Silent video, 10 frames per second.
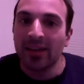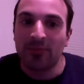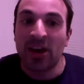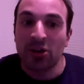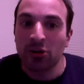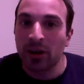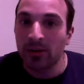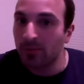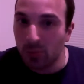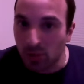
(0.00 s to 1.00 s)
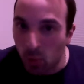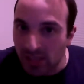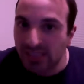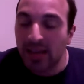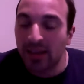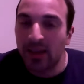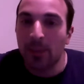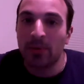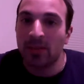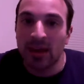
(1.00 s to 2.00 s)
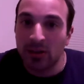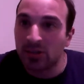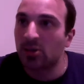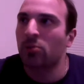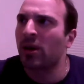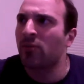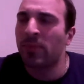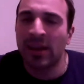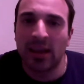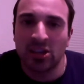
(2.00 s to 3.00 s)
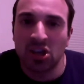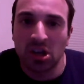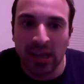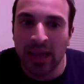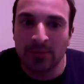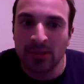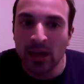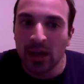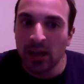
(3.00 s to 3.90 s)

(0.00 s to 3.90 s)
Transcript: veteran with 1 Stanley Cup and 1,000 or whatever many NHL games